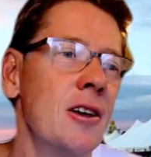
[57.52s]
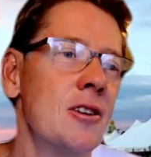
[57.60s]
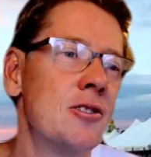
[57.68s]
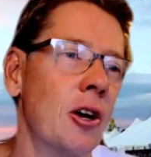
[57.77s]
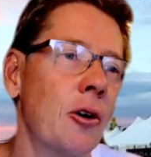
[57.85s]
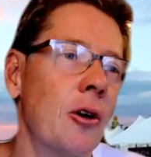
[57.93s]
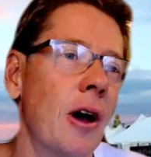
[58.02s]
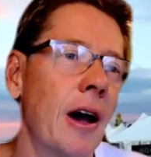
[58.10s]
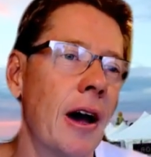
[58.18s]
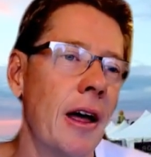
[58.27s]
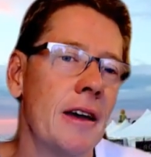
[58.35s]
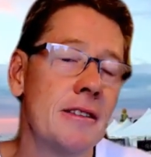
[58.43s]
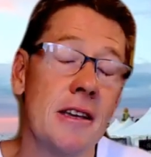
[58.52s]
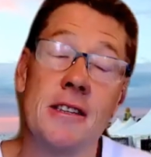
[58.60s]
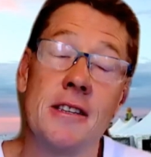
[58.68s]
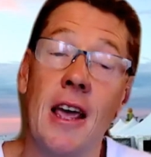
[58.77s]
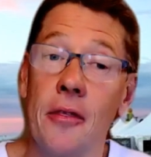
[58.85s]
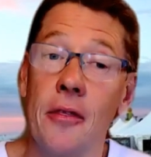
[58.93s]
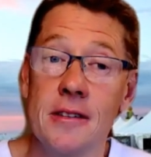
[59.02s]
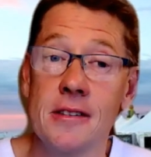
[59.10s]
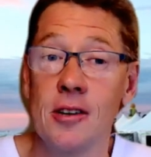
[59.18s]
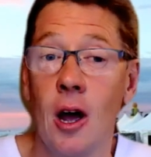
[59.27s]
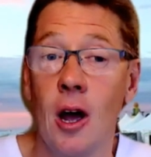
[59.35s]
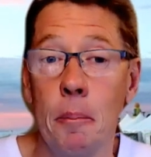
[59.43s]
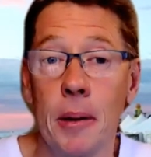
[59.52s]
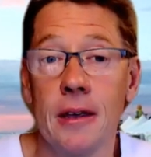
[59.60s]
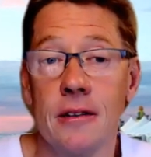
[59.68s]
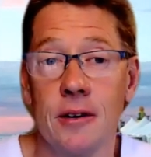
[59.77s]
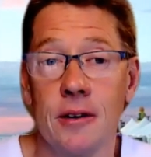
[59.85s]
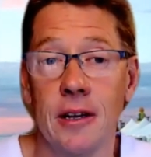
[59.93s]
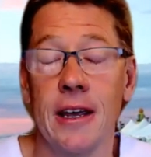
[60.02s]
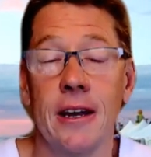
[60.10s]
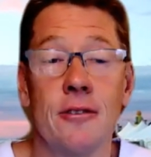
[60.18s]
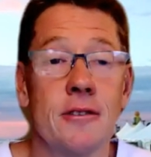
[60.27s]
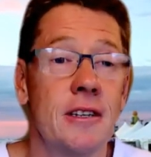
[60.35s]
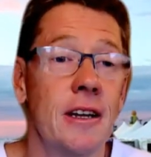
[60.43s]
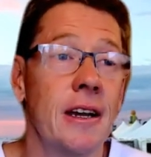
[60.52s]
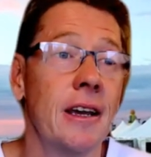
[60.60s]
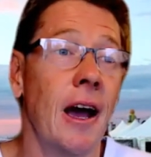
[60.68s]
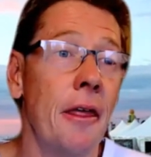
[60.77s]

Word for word: So, uh, as I said, this topic is really interesting.